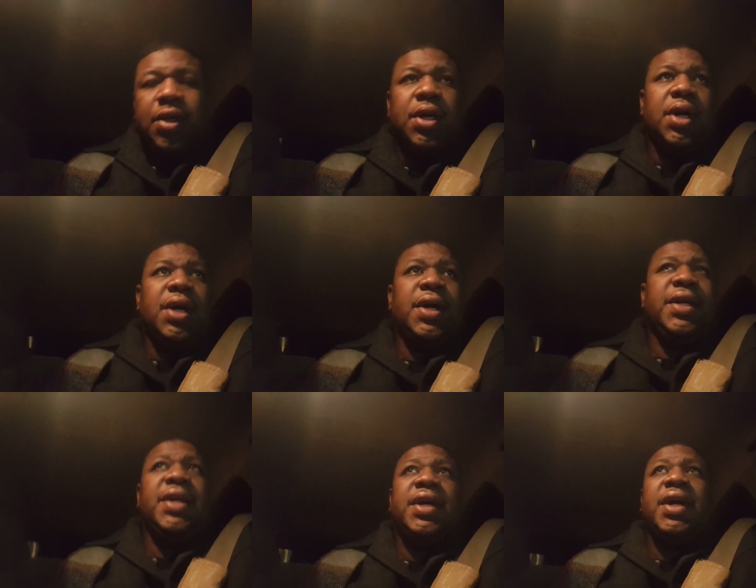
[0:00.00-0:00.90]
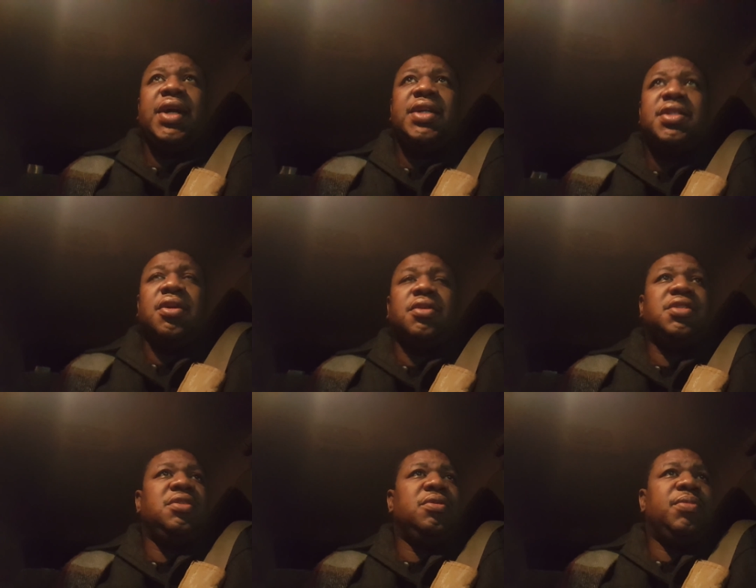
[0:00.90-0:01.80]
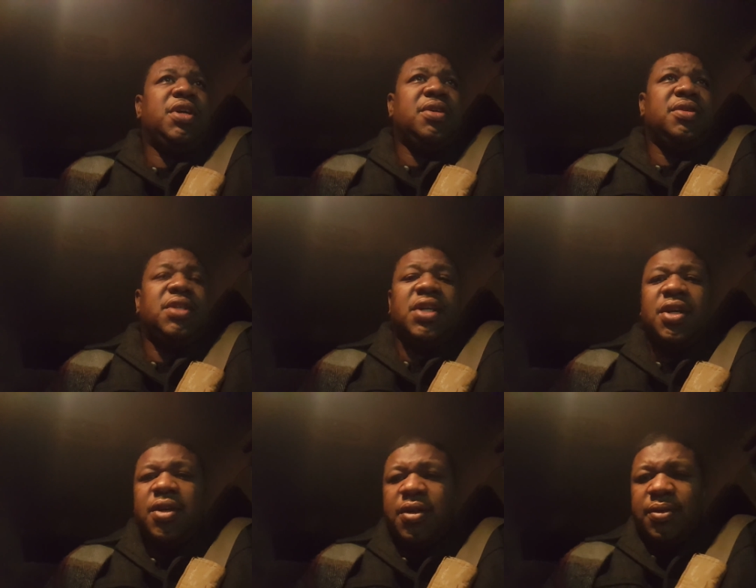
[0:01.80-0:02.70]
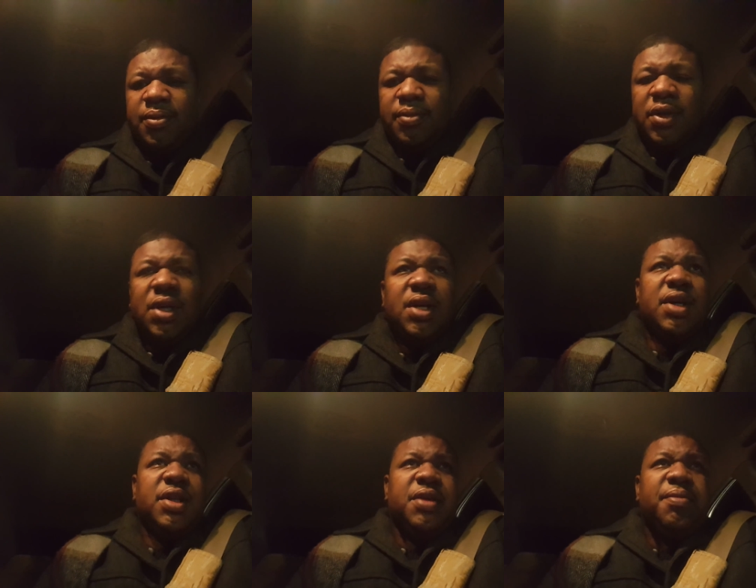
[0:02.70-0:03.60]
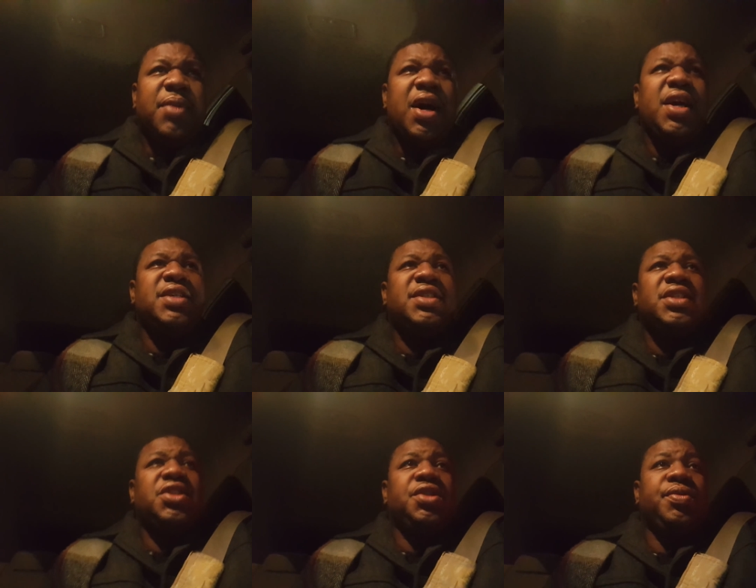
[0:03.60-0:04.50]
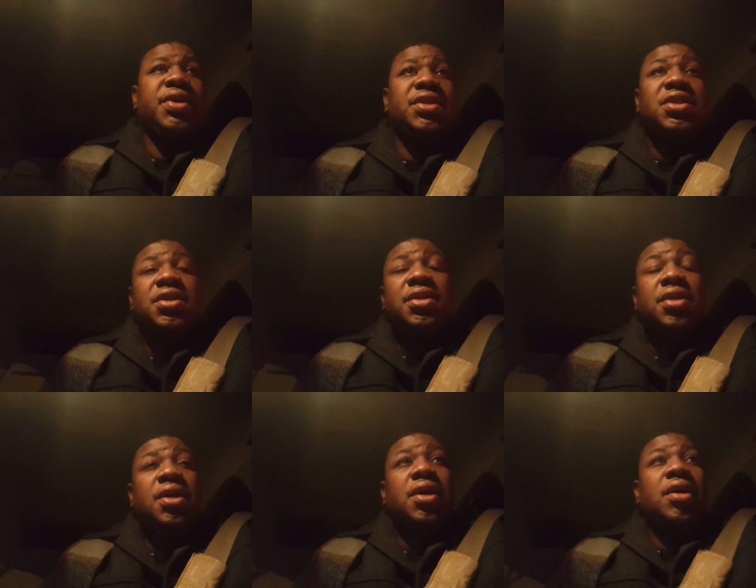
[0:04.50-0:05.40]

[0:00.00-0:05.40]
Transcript: Yeah, I could talk to you about the Maya situation.